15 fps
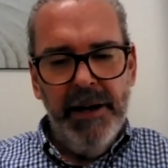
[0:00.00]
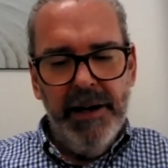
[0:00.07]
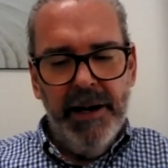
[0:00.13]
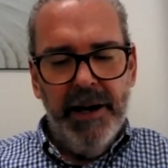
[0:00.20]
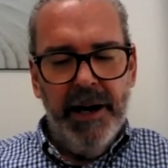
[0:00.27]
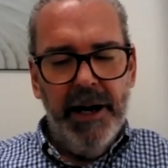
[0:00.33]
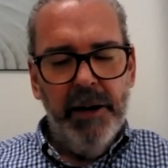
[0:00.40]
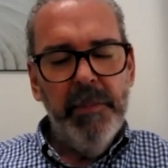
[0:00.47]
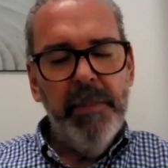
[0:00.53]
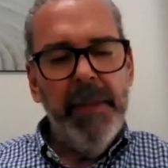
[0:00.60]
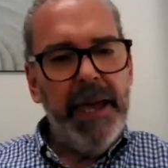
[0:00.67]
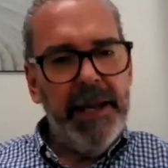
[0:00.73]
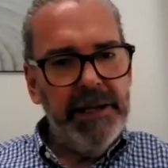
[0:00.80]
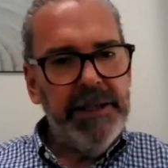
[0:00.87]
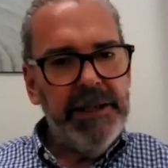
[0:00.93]

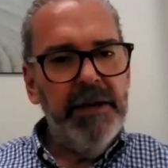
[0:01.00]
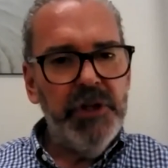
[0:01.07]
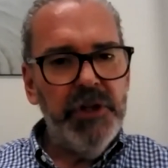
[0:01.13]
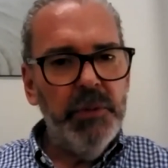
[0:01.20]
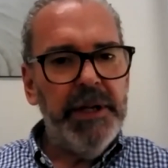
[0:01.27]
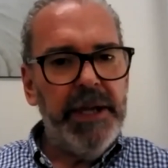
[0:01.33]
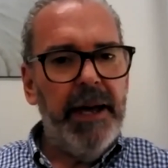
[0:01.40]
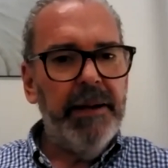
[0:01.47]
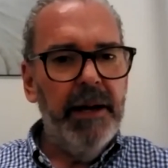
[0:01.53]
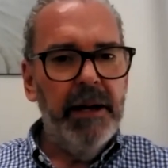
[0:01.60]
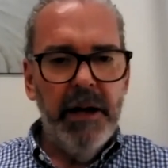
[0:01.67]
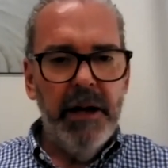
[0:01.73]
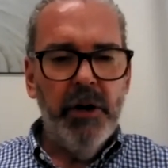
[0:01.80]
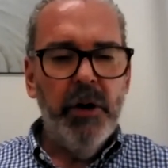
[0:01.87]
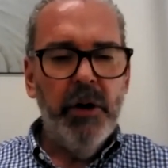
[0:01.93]
And it gives you,
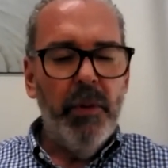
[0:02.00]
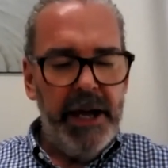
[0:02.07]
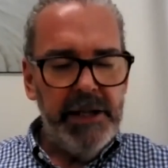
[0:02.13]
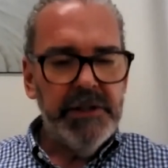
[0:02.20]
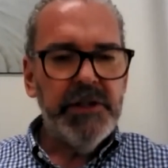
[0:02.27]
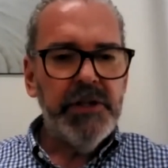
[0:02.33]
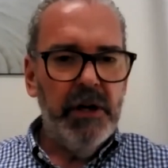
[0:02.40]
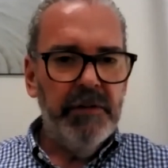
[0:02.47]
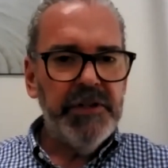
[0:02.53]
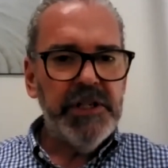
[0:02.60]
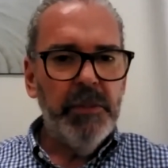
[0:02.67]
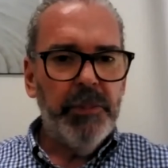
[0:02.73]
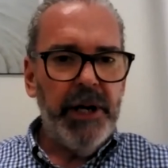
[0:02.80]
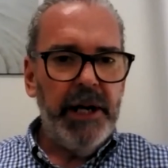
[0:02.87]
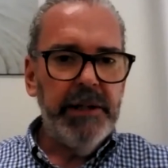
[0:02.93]
again, a great surface
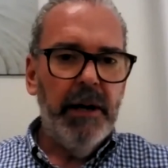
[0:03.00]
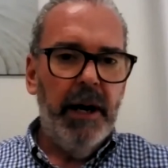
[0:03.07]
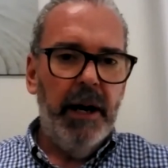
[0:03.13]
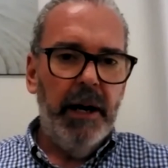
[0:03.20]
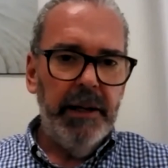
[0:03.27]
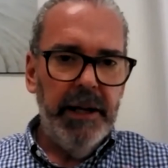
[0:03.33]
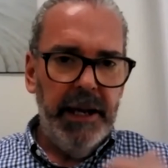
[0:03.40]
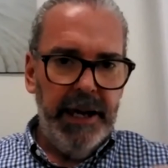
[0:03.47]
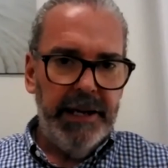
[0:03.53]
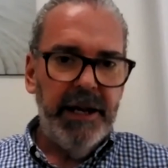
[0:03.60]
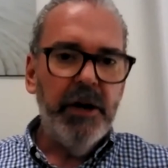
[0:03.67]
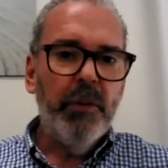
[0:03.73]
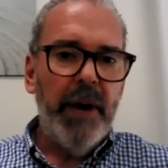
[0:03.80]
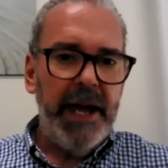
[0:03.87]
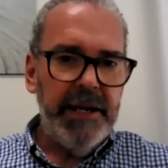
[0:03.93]
to print on and a
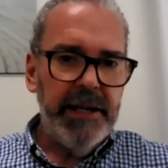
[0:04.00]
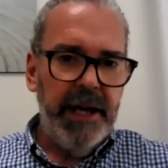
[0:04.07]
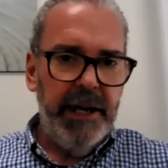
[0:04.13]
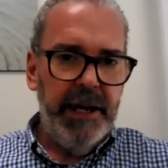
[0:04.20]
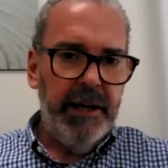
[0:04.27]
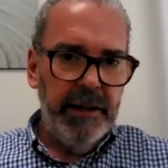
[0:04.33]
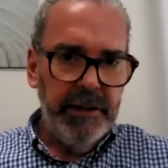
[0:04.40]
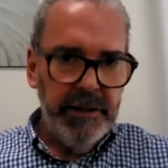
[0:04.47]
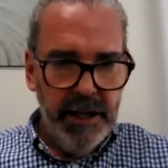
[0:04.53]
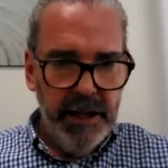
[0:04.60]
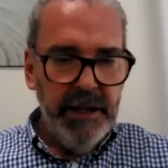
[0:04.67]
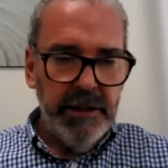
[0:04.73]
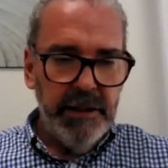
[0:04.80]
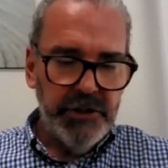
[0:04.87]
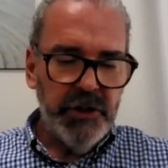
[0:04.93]
great hand
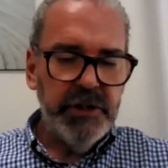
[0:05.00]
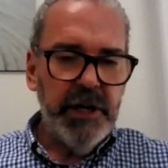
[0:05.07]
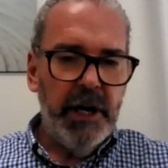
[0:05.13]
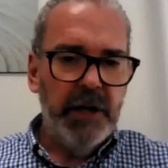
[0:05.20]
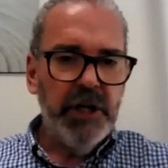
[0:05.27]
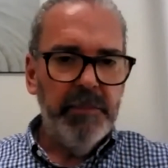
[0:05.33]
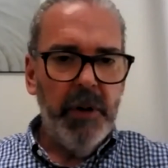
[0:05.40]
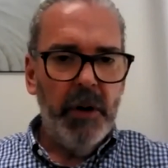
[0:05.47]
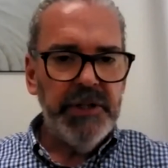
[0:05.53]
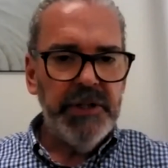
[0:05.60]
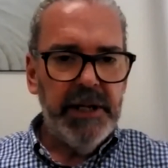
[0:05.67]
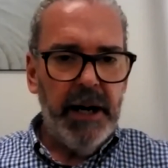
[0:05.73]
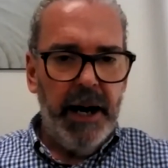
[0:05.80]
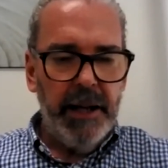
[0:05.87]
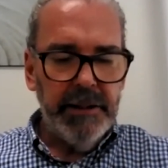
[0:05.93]
because you're touching mostly
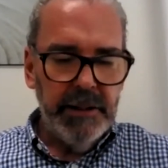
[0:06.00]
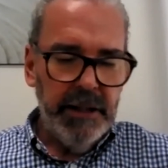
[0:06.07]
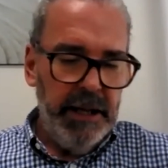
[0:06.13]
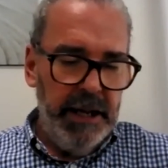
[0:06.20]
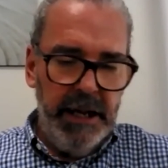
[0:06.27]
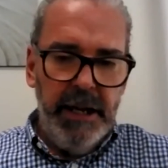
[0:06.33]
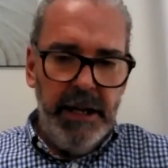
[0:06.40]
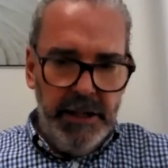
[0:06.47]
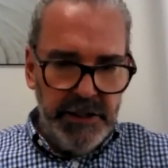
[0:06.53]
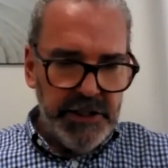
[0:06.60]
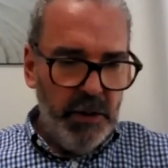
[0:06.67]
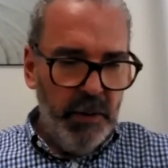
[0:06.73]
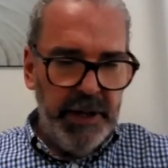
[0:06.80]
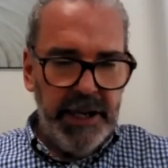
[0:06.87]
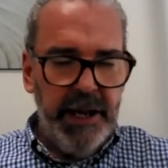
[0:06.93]
cotton.
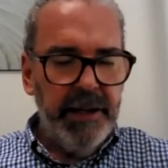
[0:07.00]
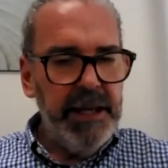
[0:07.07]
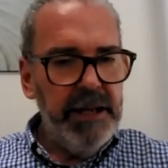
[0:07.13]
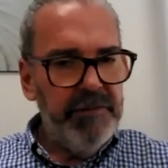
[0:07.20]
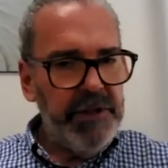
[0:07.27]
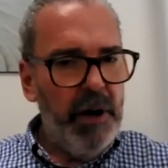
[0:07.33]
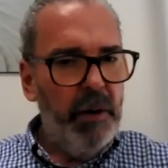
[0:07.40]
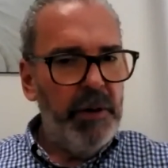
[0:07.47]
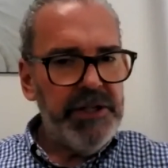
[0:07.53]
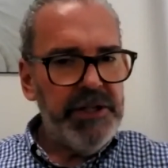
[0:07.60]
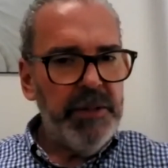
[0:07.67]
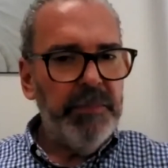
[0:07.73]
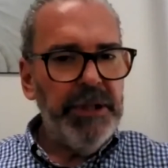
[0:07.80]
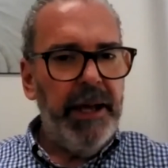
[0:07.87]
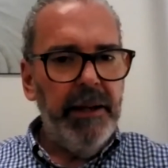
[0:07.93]
So again, even though it's a
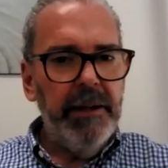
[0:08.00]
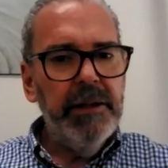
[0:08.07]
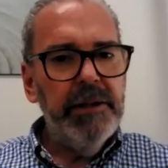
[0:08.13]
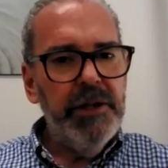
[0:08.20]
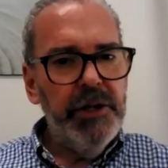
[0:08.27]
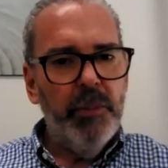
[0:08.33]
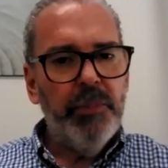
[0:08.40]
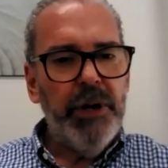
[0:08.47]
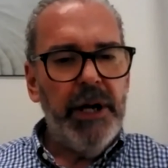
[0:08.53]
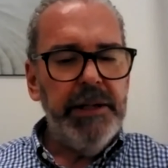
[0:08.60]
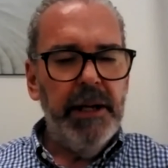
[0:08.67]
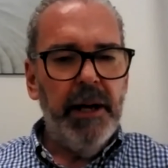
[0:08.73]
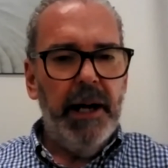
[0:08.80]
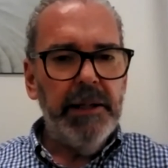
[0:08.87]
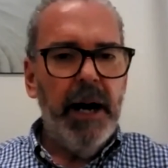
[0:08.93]
blend, you're
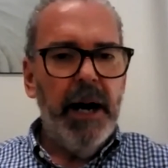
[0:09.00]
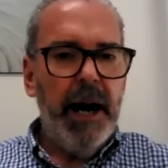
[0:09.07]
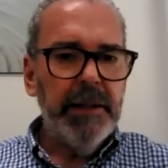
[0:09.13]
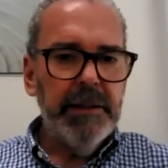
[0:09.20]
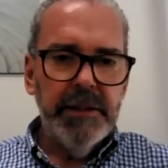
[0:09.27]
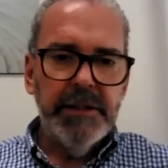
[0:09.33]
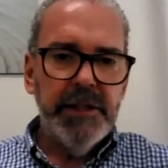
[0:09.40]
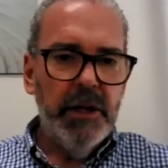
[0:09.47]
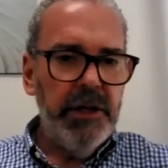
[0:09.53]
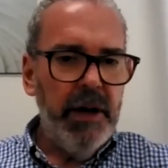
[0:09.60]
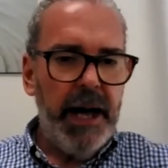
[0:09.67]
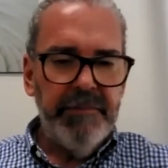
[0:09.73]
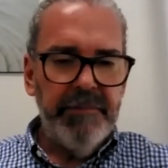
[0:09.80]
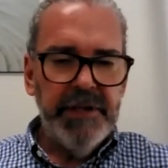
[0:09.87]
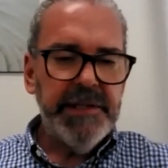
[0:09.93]
printing on cotton, so you
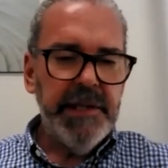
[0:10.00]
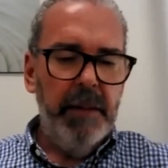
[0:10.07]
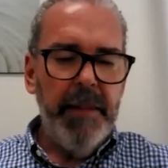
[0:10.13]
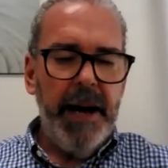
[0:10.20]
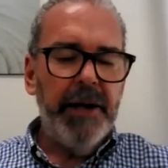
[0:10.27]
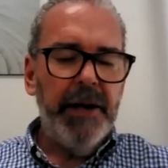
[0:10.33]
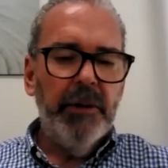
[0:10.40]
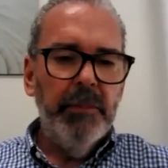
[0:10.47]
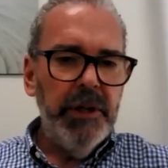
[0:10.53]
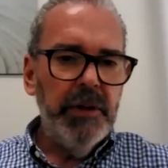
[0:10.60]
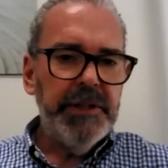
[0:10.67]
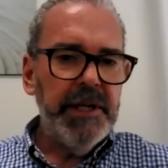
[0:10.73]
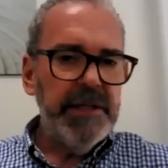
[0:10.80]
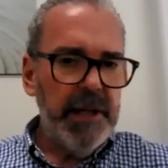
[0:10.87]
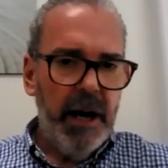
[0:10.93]
have the same
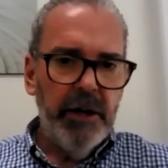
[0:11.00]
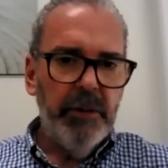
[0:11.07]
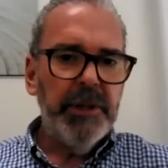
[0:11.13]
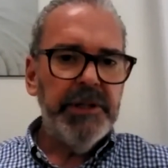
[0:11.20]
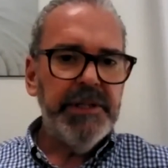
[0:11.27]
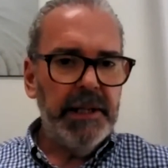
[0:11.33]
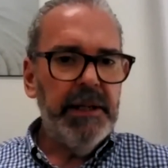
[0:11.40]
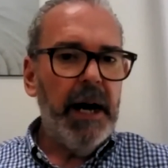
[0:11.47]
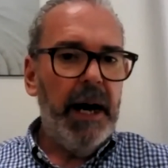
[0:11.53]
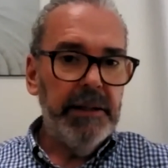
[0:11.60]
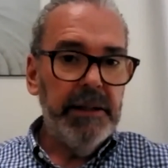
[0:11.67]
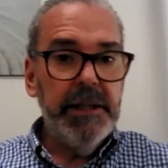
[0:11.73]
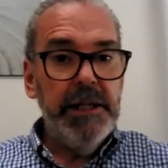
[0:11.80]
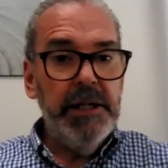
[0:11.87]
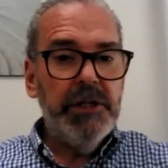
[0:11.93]
attributes as a 100%
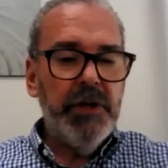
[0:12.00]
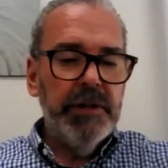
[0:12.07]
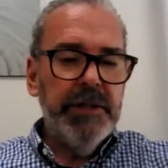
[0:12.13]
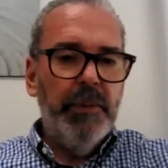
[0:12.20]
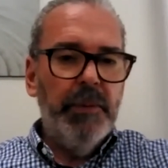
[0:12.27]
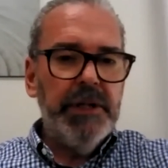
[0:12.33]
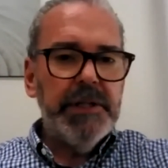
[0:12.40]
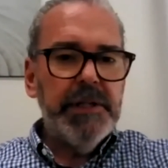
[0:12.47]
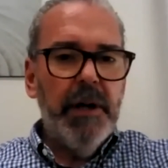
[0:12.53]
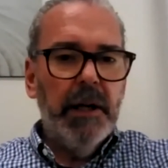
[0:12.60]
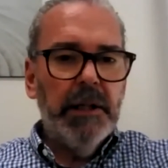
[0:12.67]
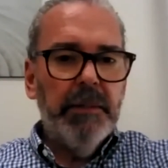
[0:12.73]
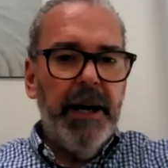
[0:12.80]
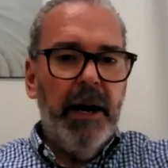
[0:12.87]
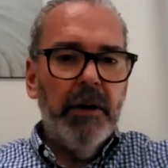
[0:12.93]
cotton t-shirt that we just
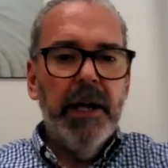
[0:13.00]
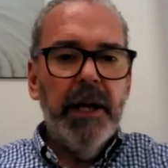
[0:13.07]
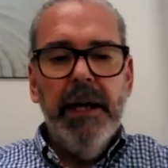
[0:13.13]
talked about.